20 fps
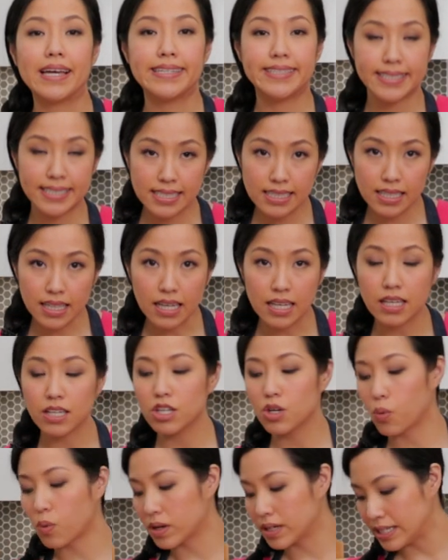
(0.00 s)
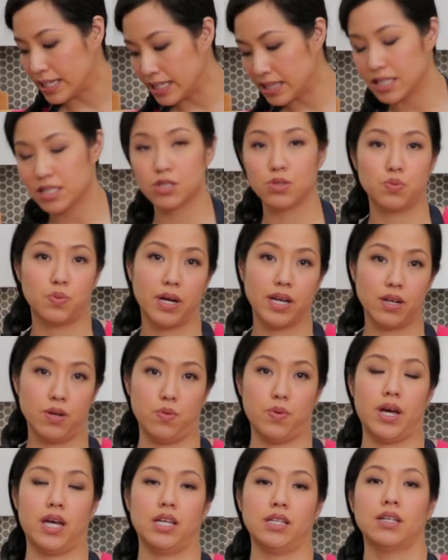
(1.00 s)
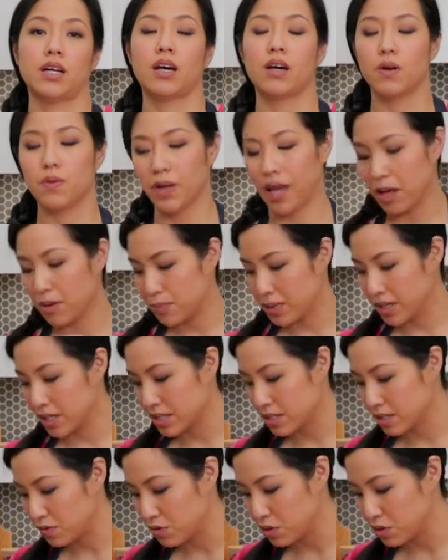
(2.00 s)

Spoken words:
ideally, you want to eat this right away. Okay, because